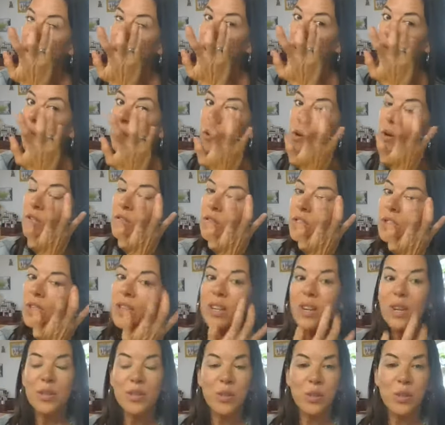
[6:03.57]
Of course, you
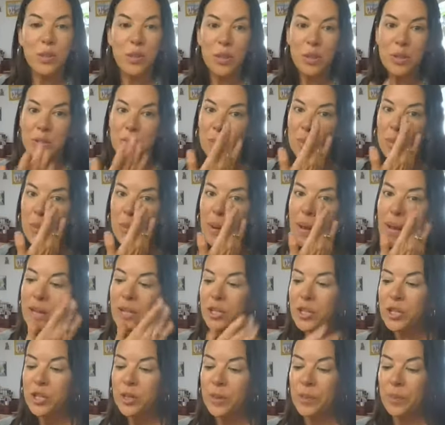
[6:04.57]
can also use a
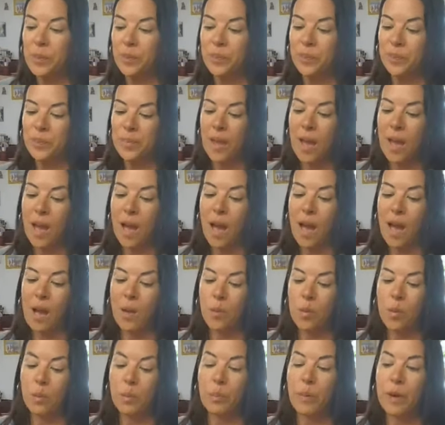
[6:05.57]
brush. I
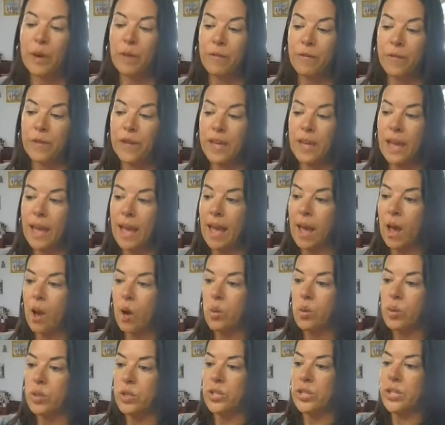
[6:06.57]
will buff it
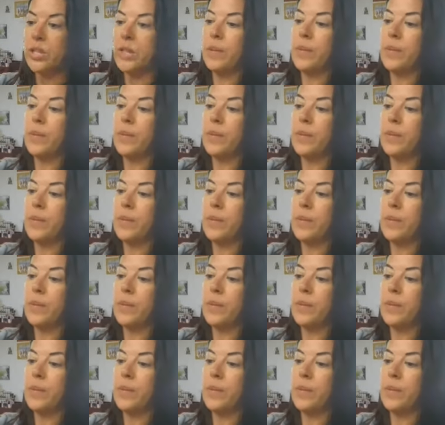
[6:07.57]
out